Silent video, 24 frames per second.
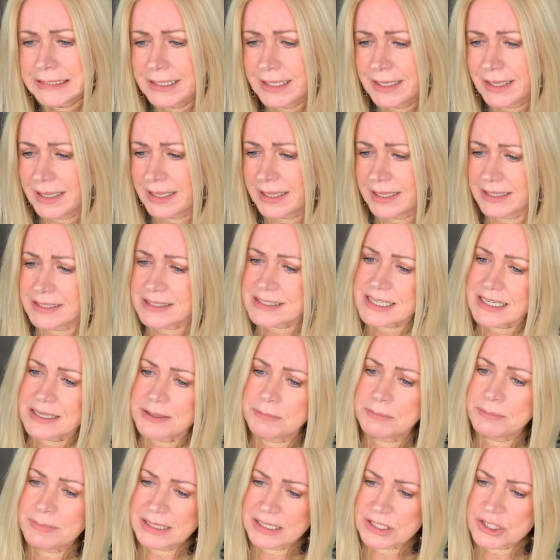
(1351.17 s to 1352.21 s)
And it
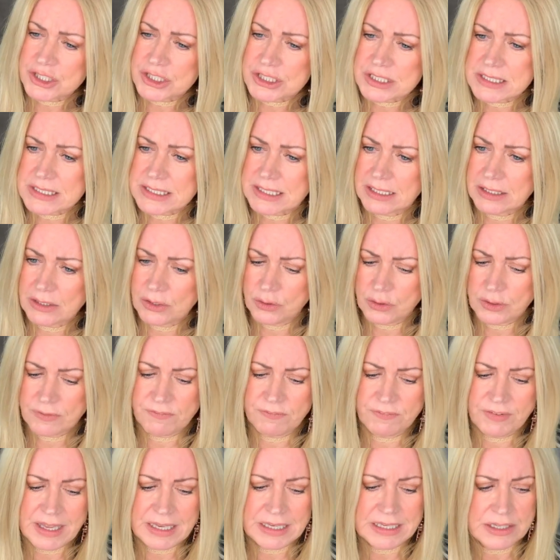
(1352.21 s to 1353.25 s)
makes your skin look
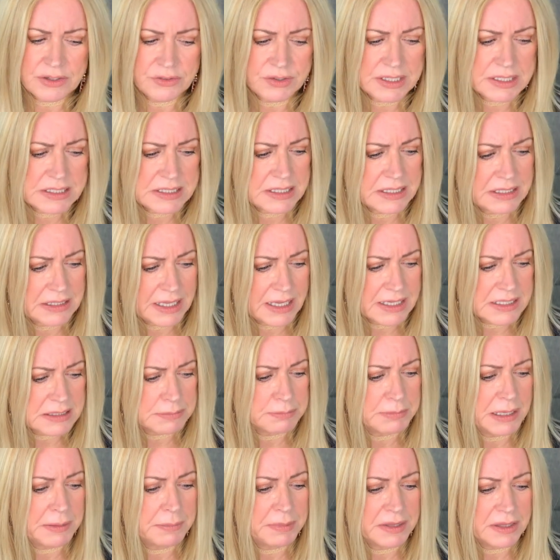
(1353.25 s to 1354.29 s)
very greasy. That's
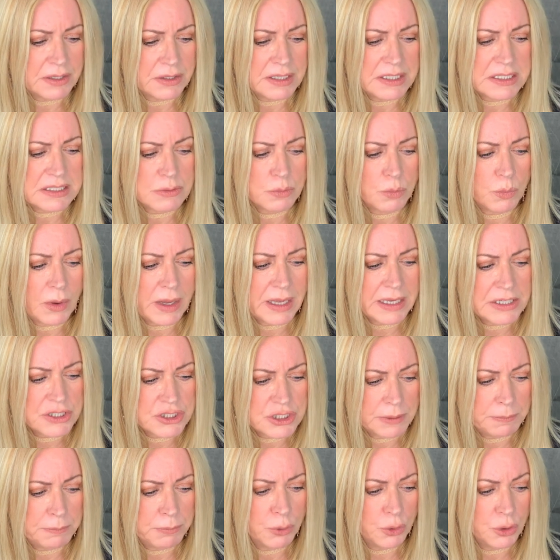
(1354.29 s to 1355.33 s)
maybe the reason why
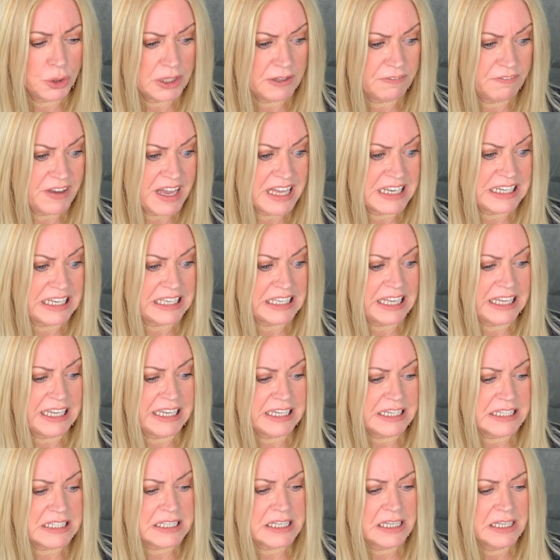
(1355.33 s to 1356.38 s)
she put the very
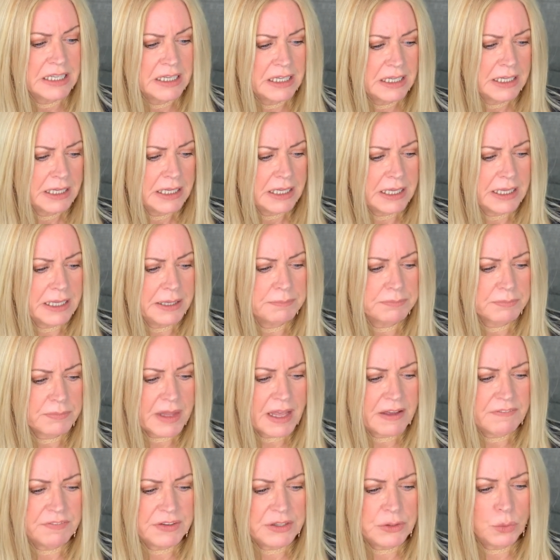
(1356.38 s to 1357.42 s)
light
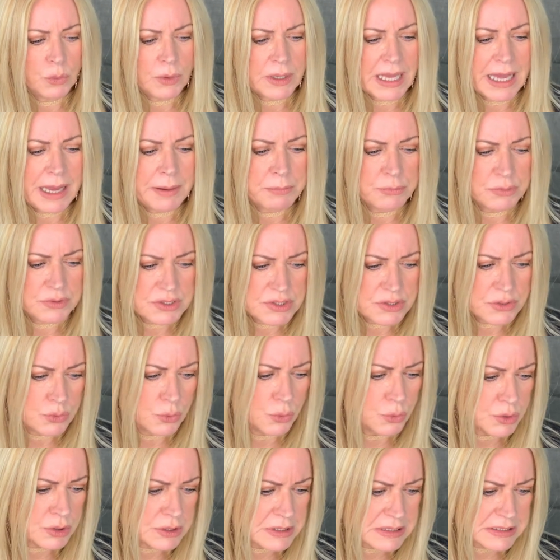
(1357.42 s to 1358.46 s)
Aveeno Camera
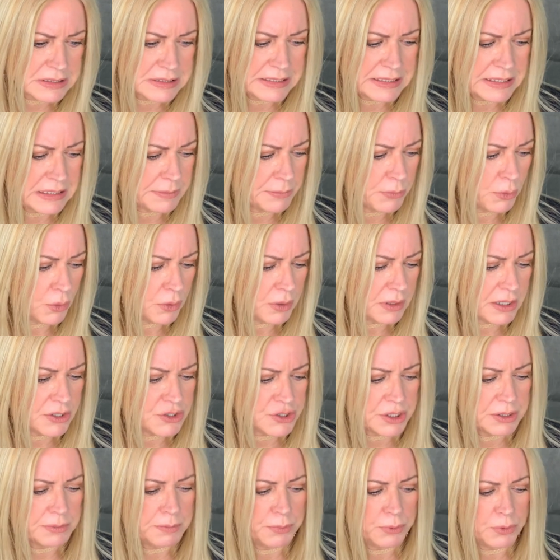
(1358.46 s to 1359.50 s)
Source serum on, and
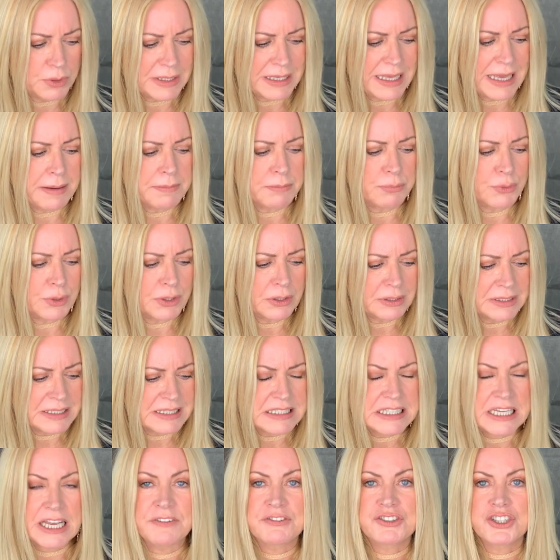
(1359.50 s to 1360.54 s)
she didn't put the
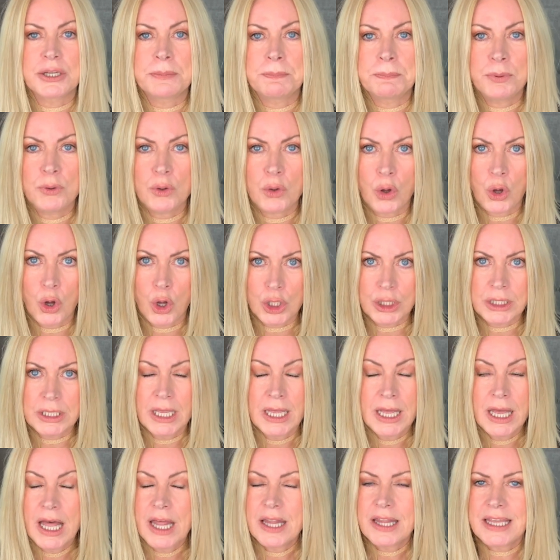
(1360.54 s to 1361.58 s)
Embryolisse. If she'd put on
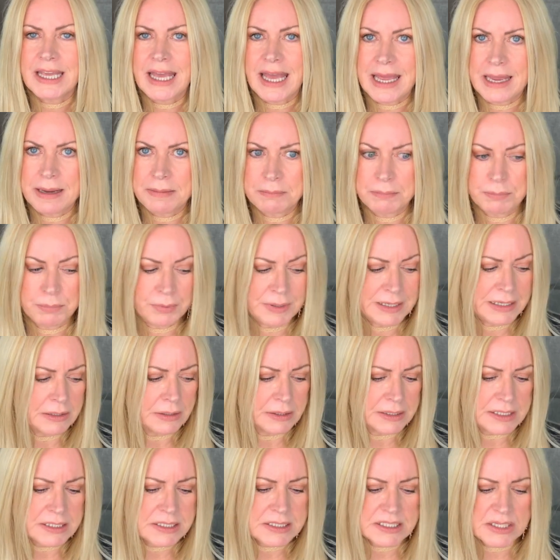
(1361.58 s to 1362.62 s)
the
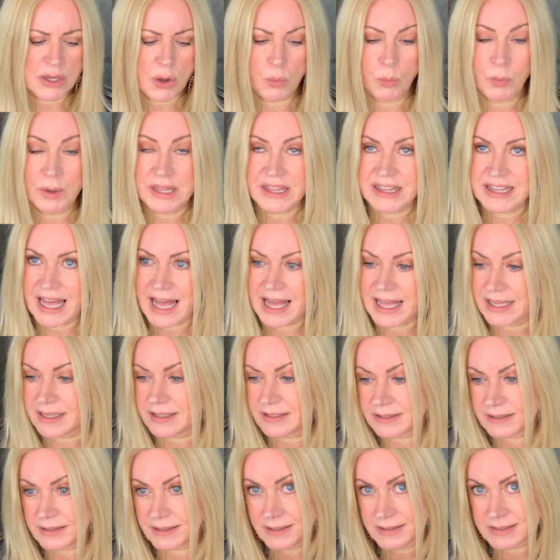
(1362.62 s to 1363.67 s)
Embryolisse with that
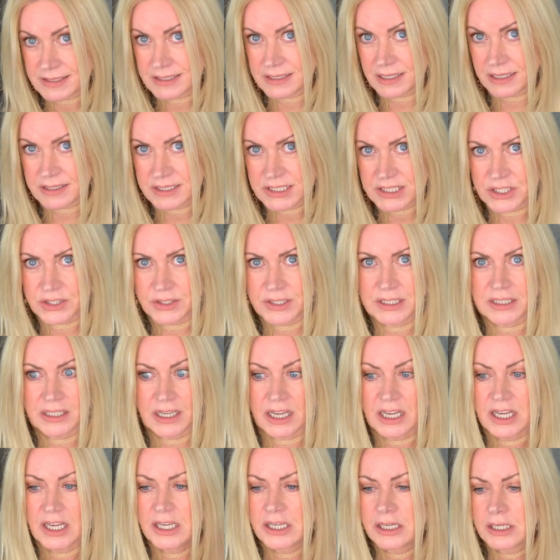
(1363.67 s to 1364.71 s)
sunscreen,
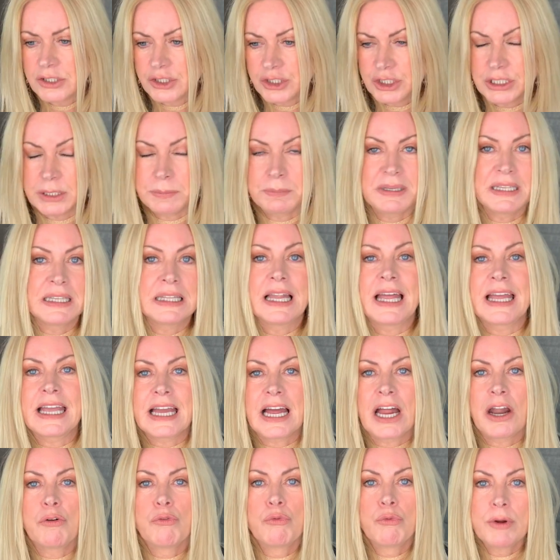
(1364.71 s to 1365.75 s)
she'd have been like
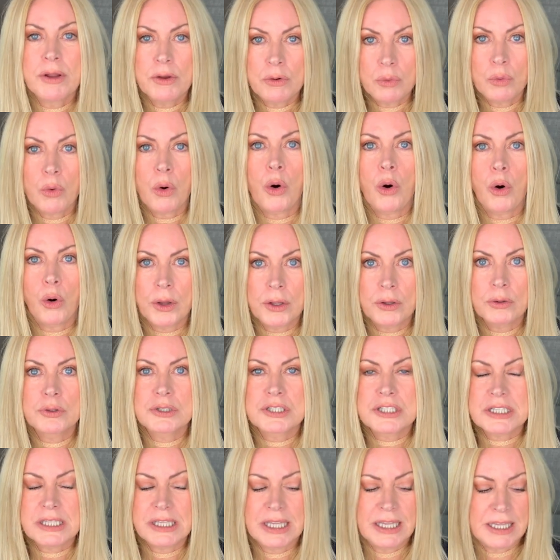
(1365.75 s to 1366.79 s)
a real oil
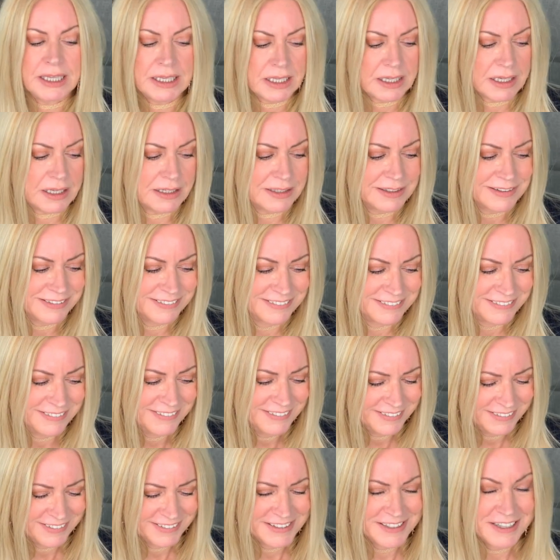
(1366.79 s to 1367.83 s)
slick.
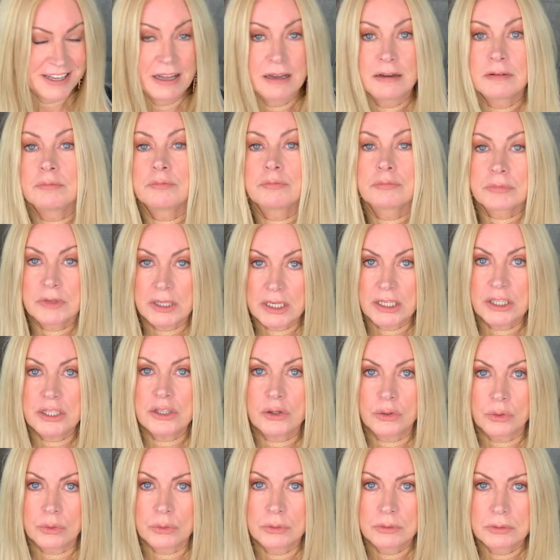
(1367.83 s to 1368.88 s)
There you
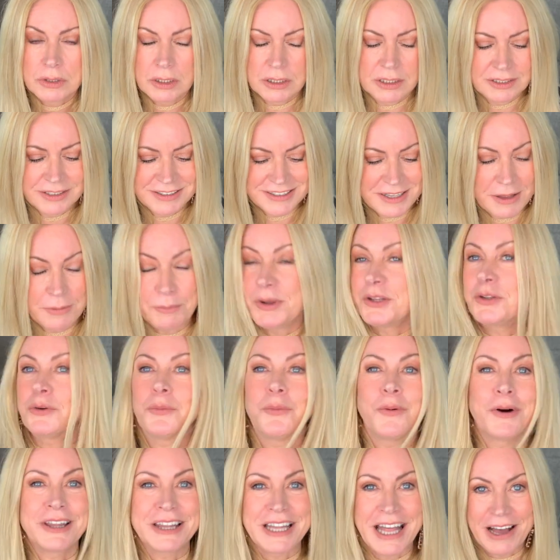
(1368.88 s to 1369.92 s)
go. And we don't
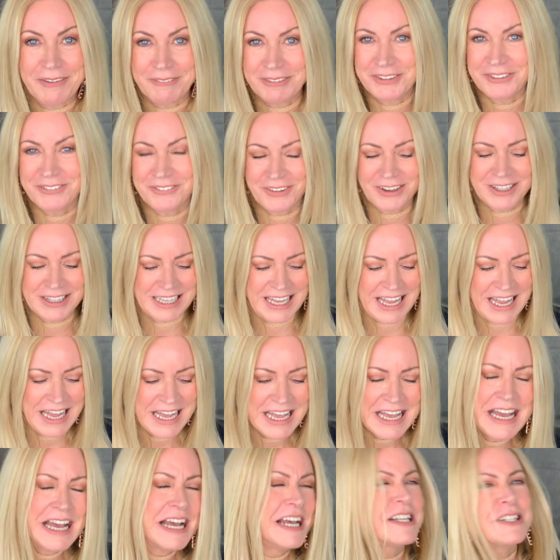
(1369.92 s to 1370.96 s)
want that.
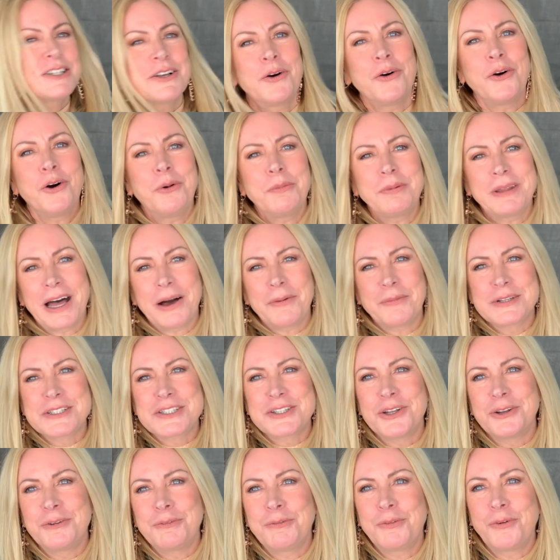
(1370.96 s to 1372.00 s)
So I hope that was
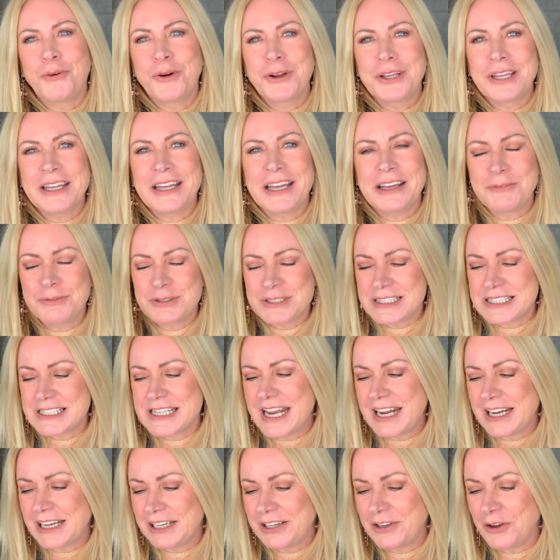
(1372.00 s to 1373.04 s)
good for you. It was
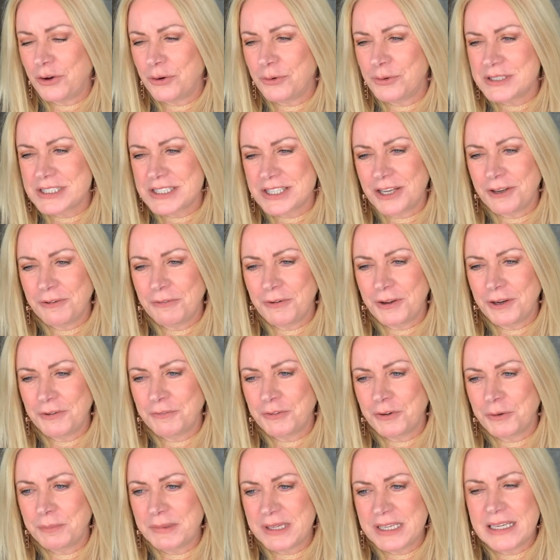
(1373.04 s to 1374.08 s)
certainly always good fun
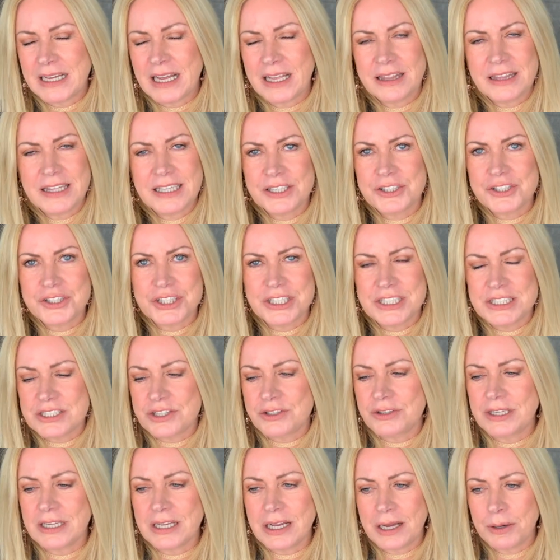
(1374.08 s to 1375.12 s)
for me. I think she's
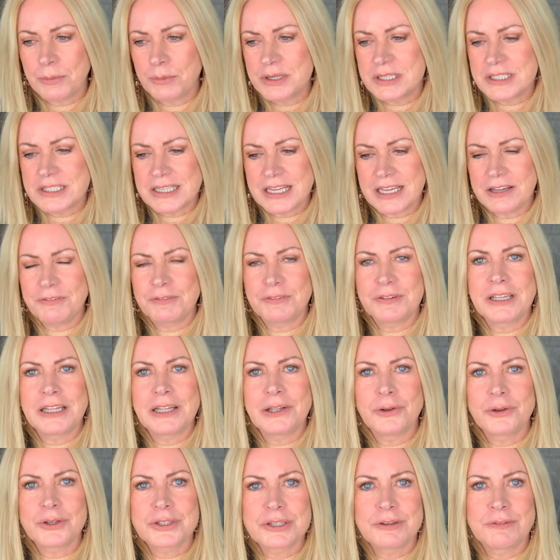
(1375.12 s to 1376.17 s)
great. I would definitely
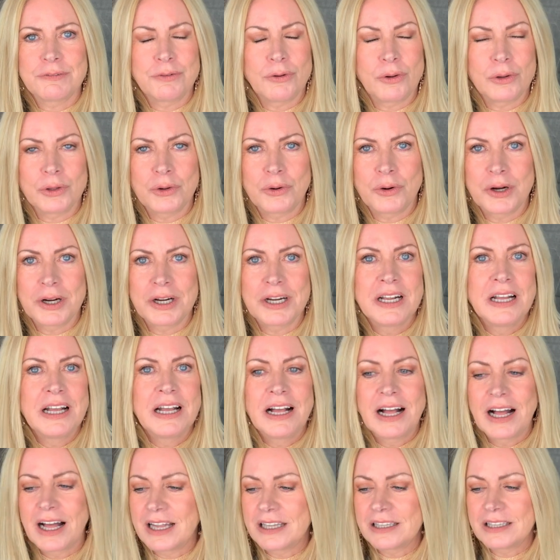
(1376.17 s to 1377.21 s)
look to follow her.
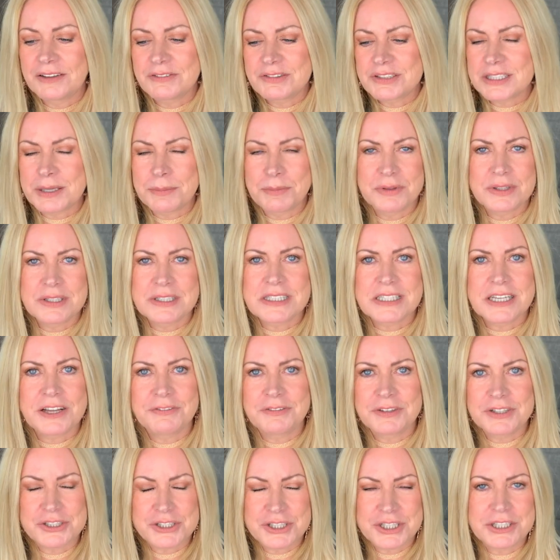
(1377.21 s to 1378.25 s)
I love some of the stuff
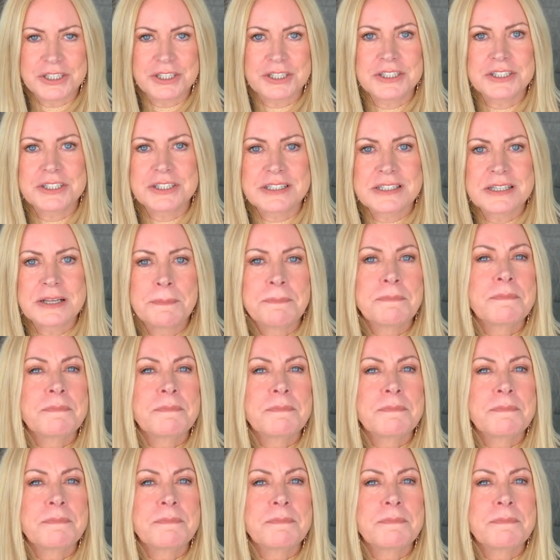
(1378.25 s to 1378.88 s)
that she does.